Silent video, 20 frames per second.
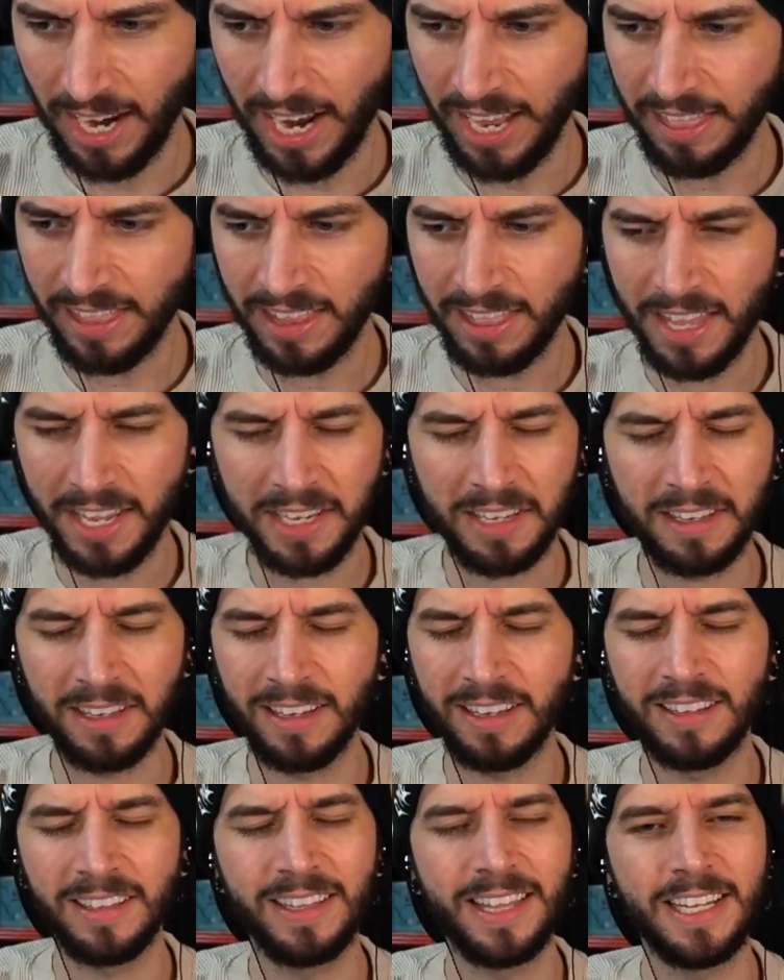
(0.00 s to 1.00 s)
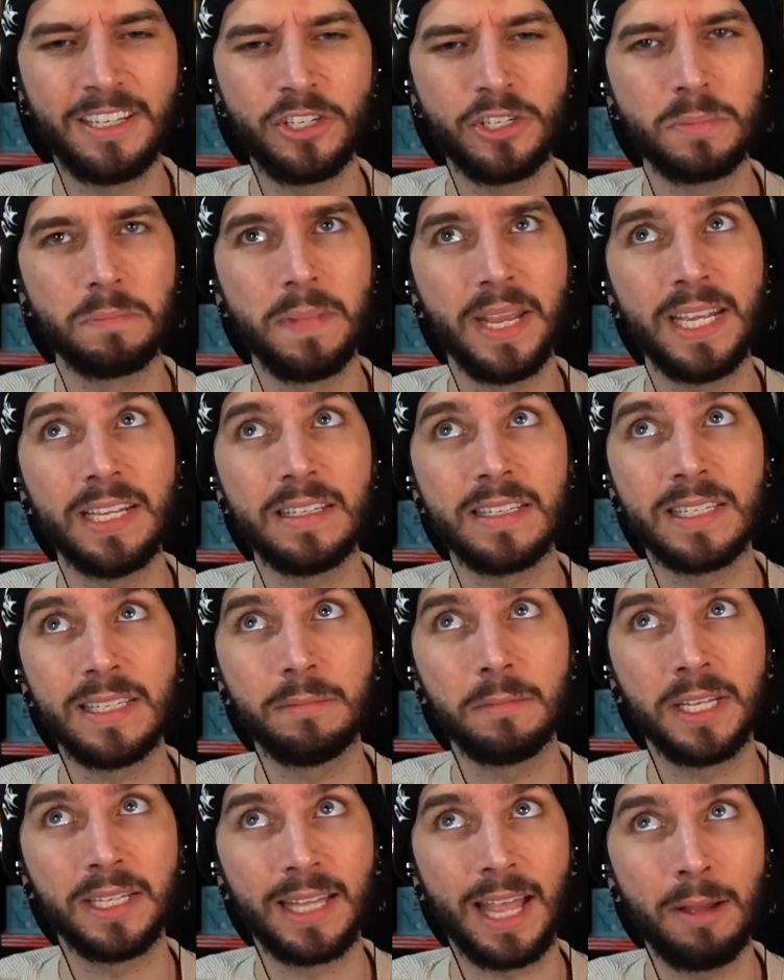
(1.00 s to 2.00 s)
And then like they just make it
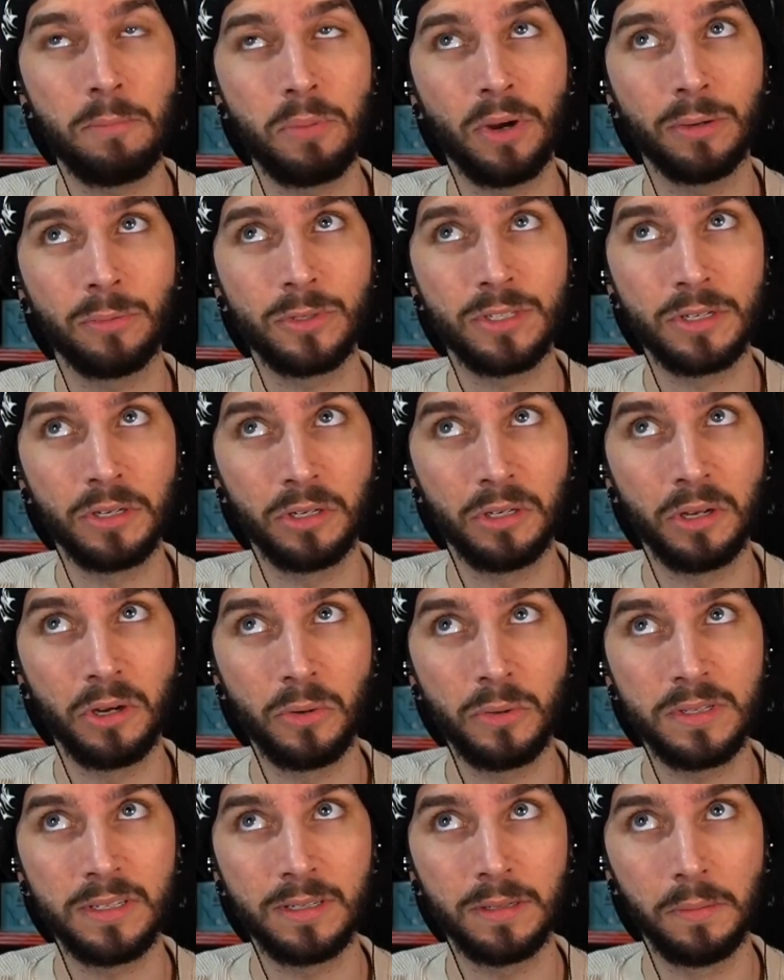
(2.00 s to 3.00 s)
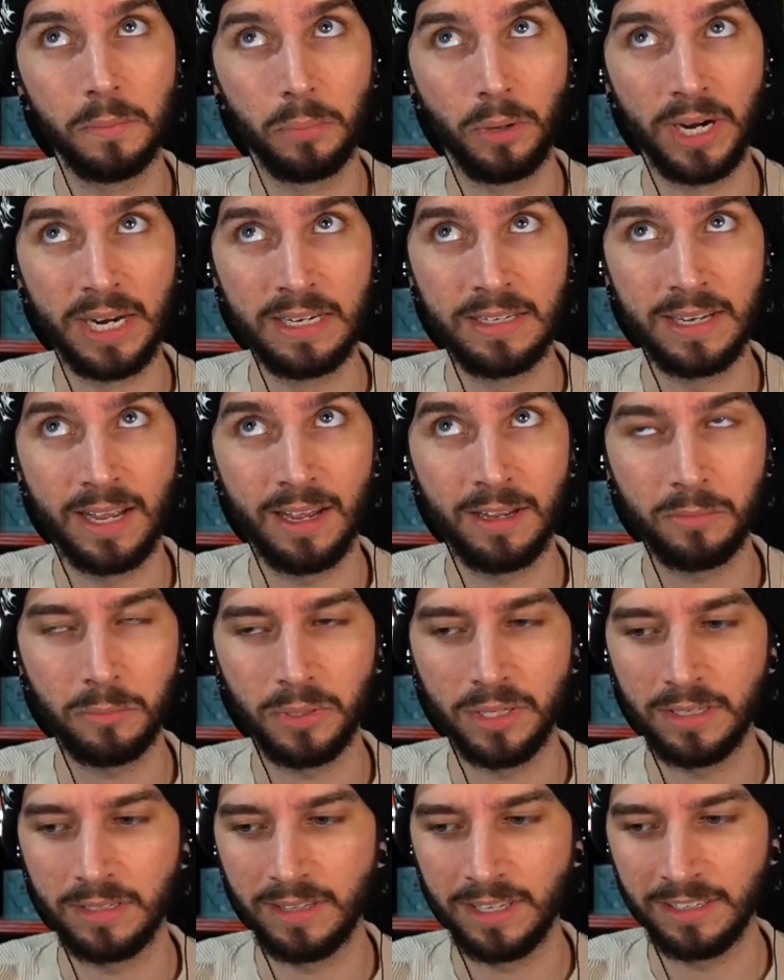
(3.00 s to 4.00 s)
seem like that part was gonna go into a breakdown,
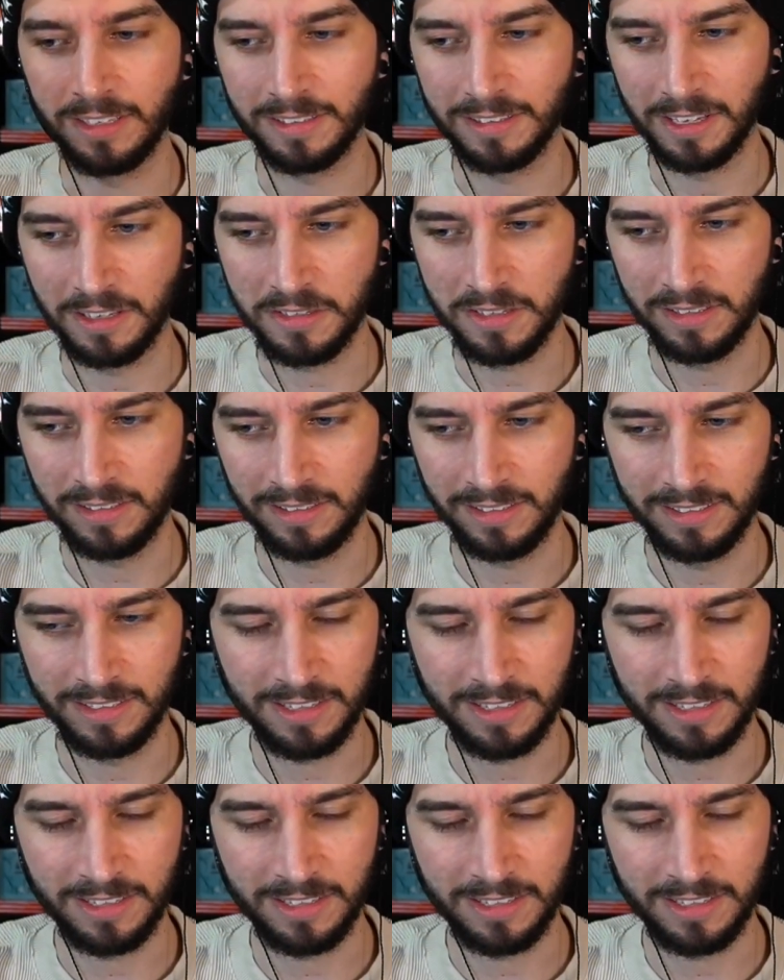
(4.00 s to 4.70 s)
but then it doesn't.